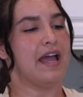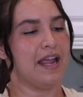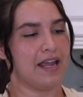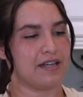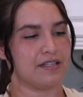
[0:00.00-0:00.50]

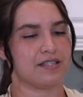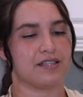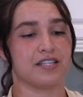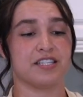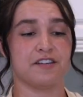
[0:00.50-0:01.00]
And
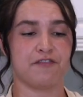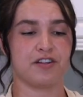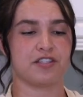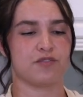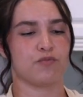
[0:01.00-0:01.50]
the
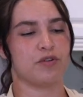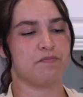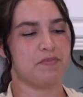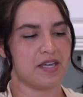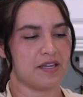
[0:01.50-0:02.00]
difference
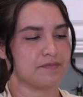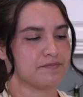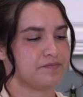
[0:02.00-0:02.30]
would be,